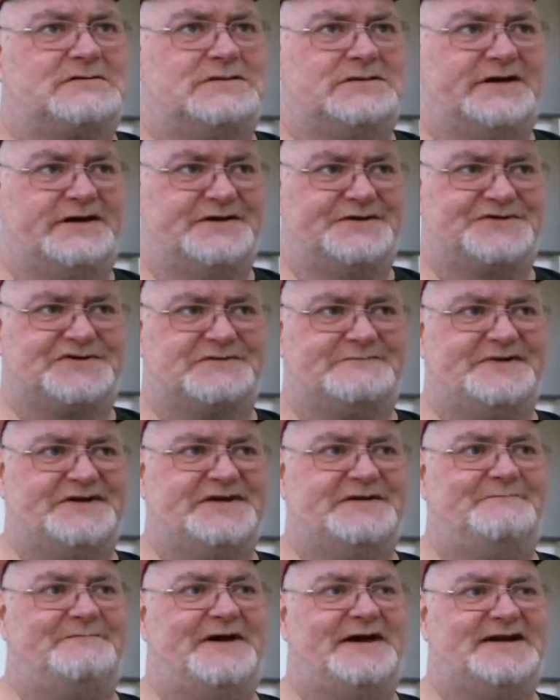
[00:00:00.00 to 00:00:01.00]
There's some
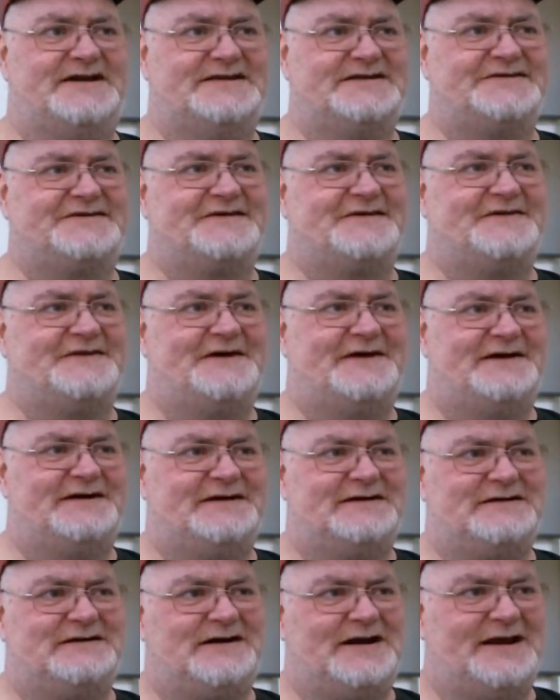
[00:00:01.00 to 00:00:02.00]
independents in
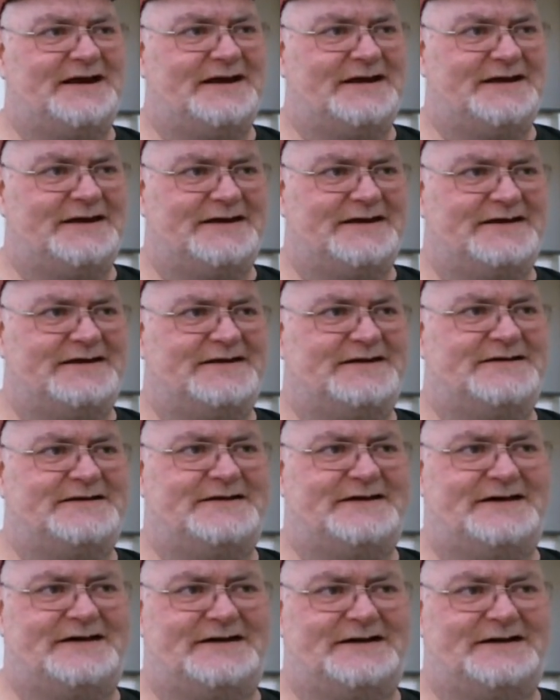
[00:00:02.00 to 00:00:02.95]
there, and